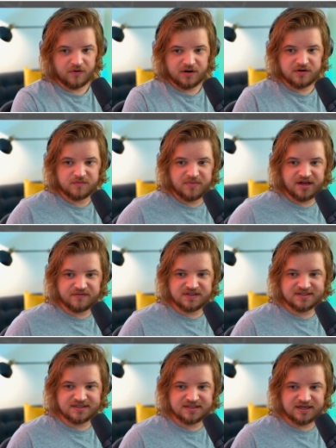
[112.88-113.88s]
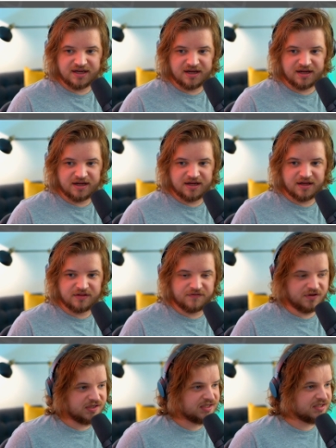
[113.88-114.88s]
Friend Mavis? Uh, the
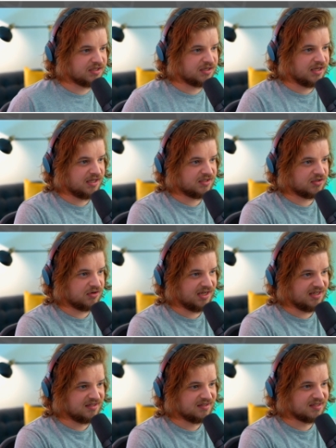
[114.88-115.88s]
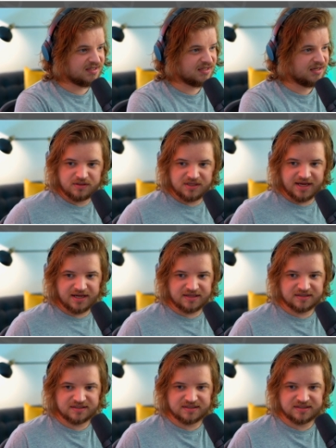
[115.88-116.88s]
first answer is
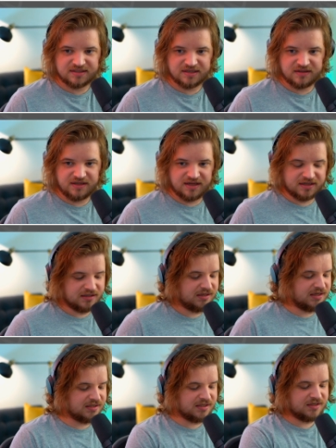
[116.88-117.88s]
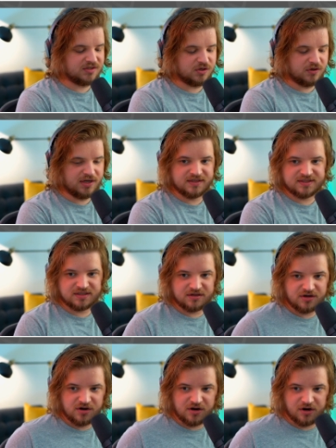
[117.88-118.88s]
yes, and the next answer is
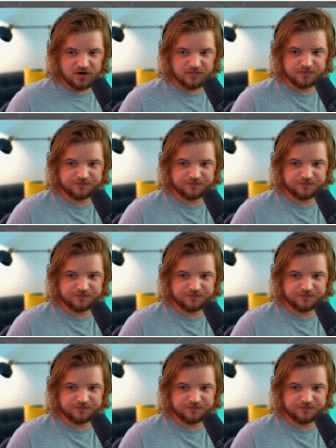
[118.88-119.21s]
no.